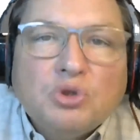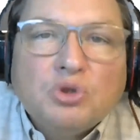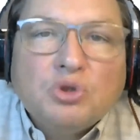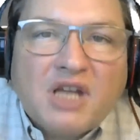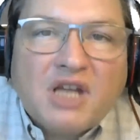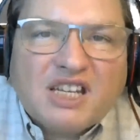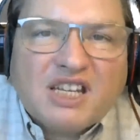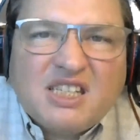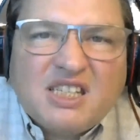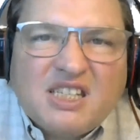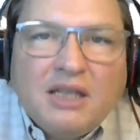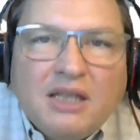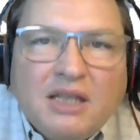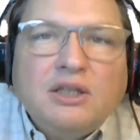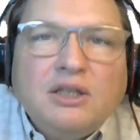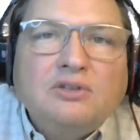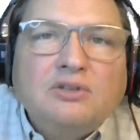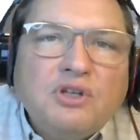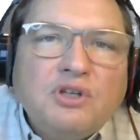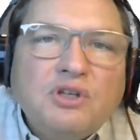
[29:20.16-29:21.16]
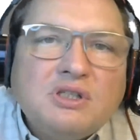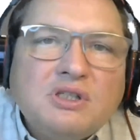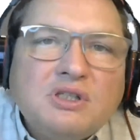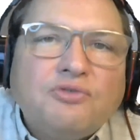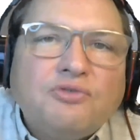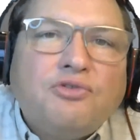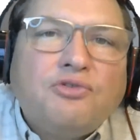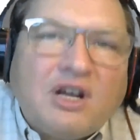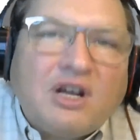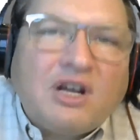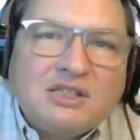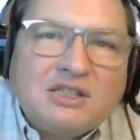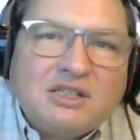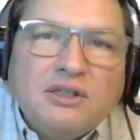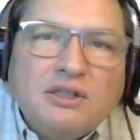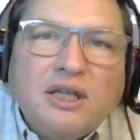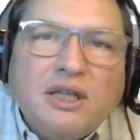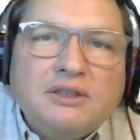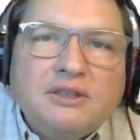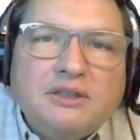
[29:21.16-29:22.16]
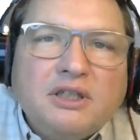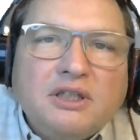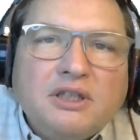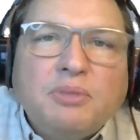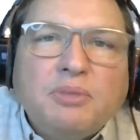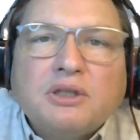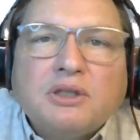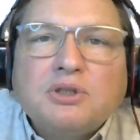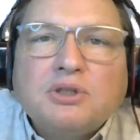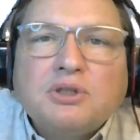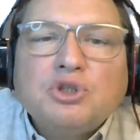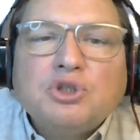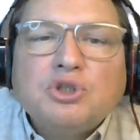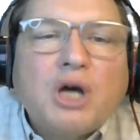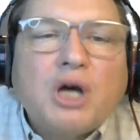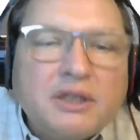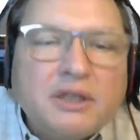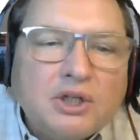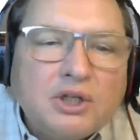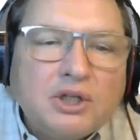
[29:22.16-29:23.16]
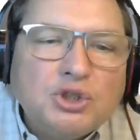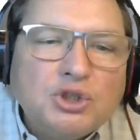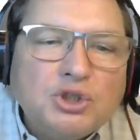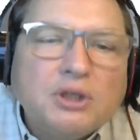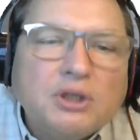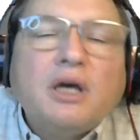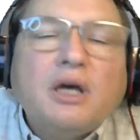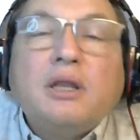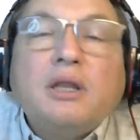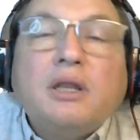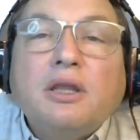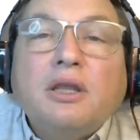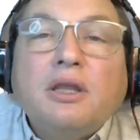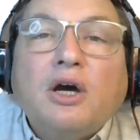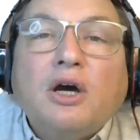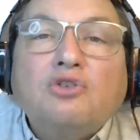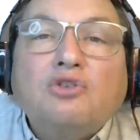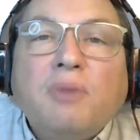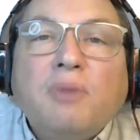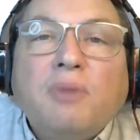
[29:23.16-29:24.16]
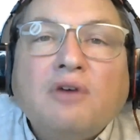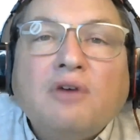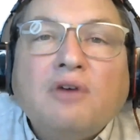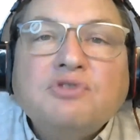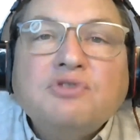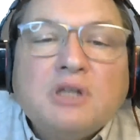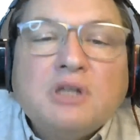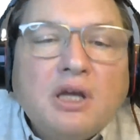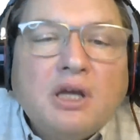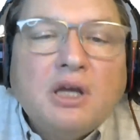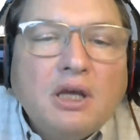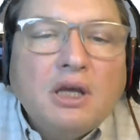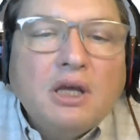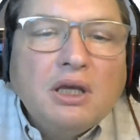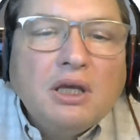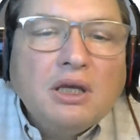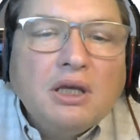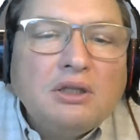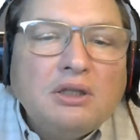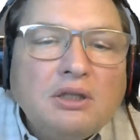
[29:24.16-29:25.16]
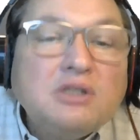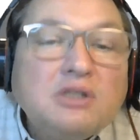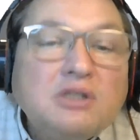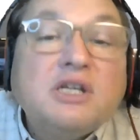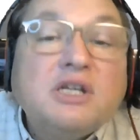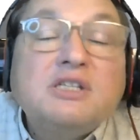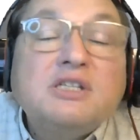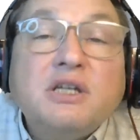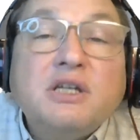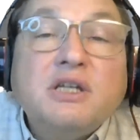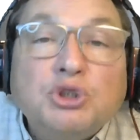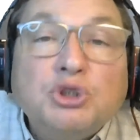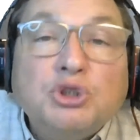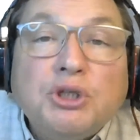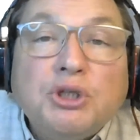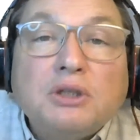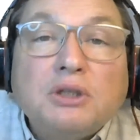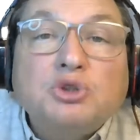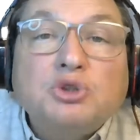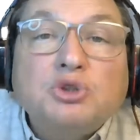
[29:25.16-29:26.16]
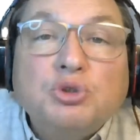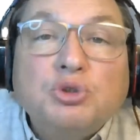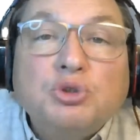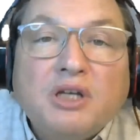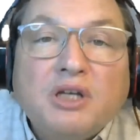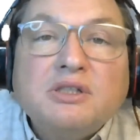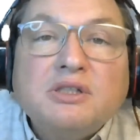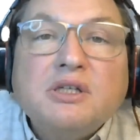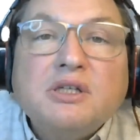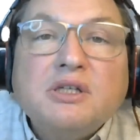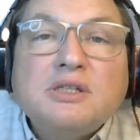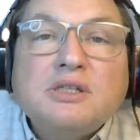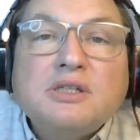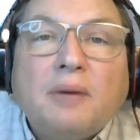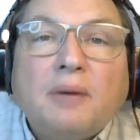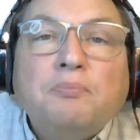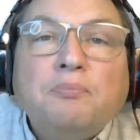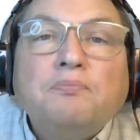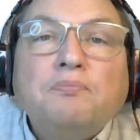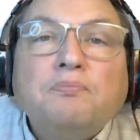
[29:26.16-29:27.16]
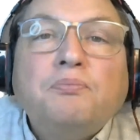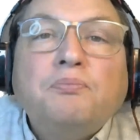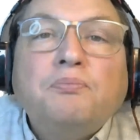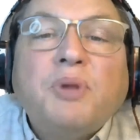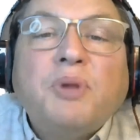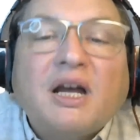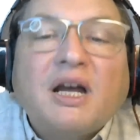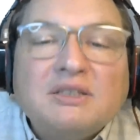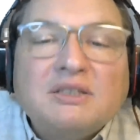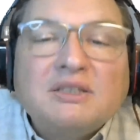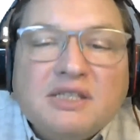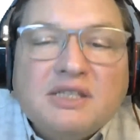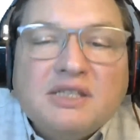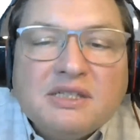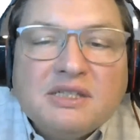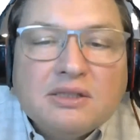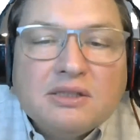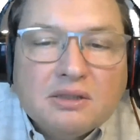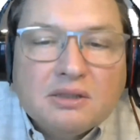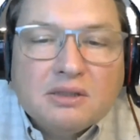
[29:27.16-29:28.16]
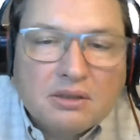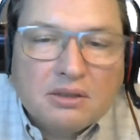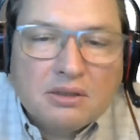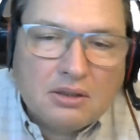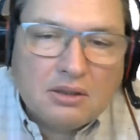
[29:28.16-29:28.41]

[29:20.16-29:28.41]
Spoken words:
to succeed in this fascinating but challenging area of maths, it is essential to get some practice.